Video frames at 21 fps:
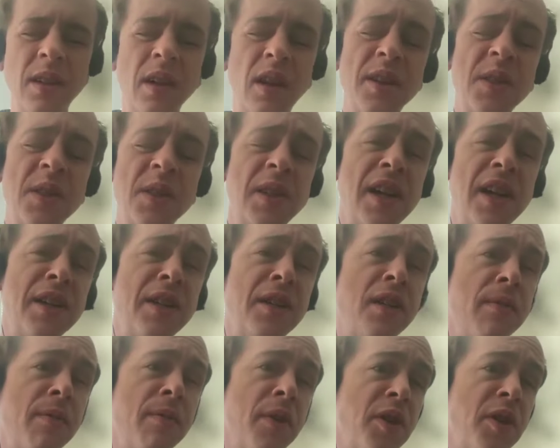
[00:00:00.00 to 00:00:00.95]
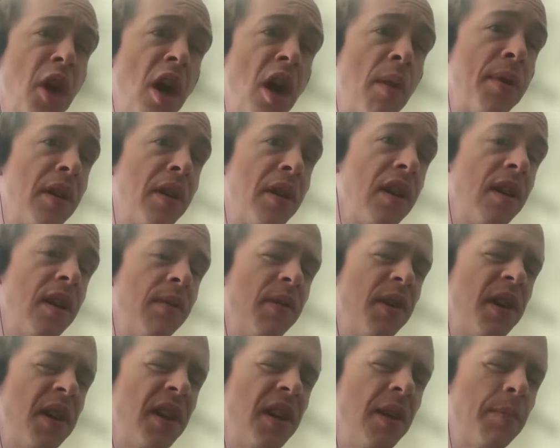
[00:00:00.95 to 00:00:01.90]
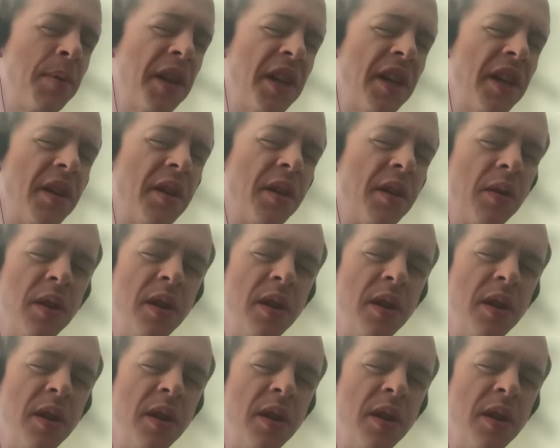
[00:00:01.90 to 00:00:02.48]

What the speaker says: On a slightly different topic, if anybody,